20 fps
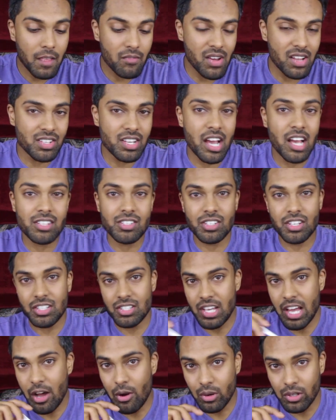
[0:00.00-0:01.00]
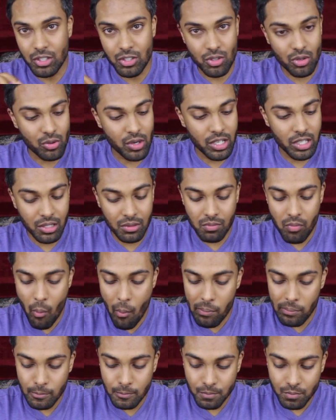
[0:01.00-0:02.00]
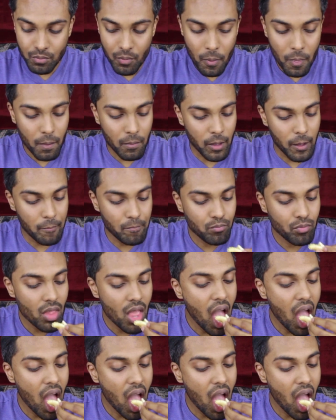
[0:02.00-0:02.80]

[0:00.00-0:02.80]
fantastic as how it is already. But